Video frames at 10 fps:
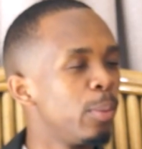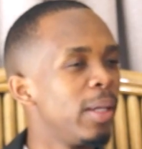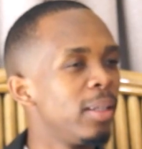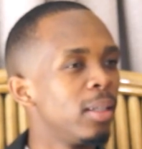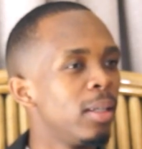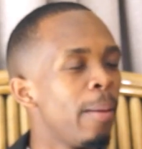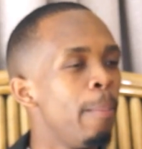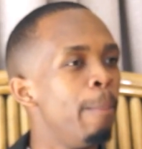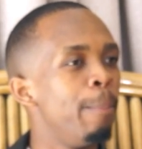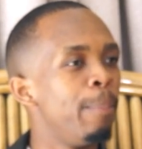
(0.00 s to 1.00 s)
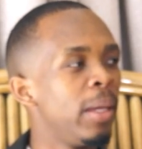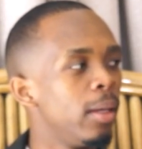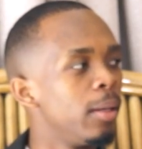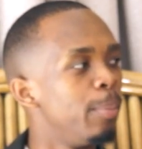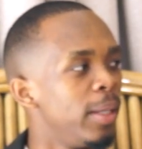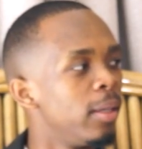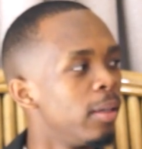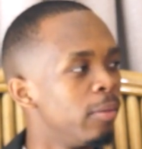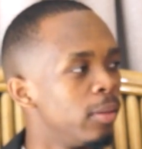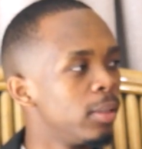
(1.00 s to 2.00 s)
make it a big
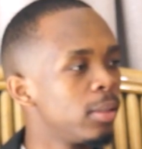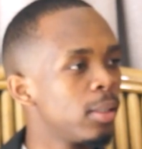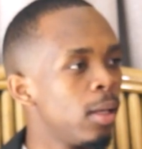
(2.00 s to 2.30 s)
event.